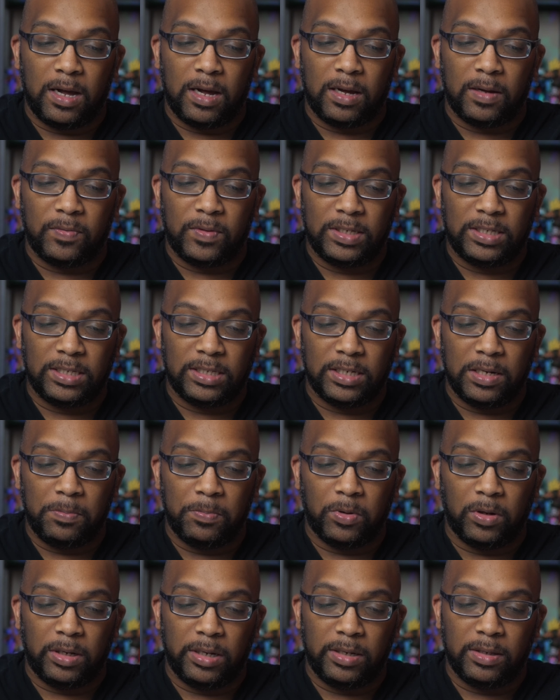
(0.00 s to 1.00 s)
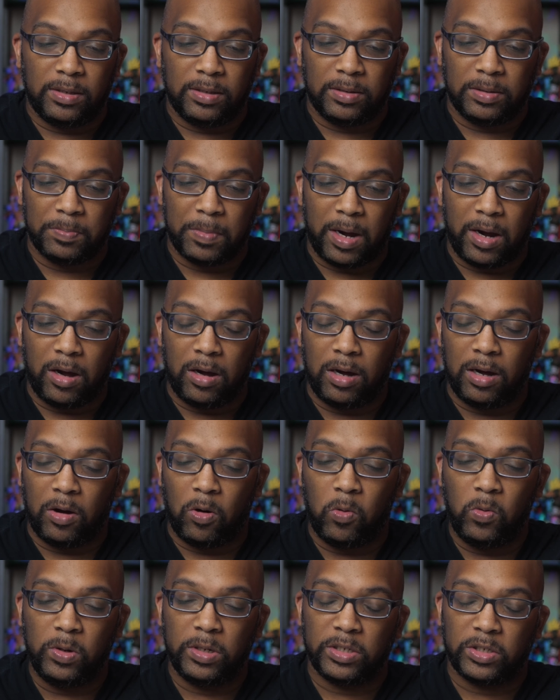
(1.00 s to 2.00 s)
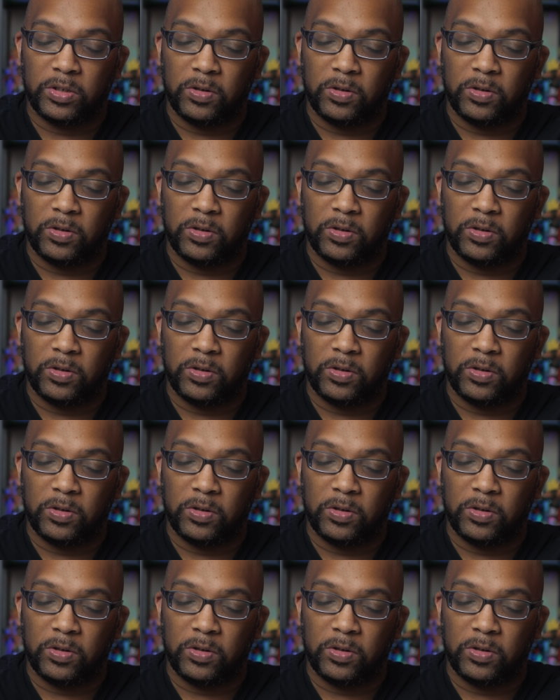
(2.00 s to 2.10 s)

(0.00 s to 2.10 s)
This is Emberlyn, my oldest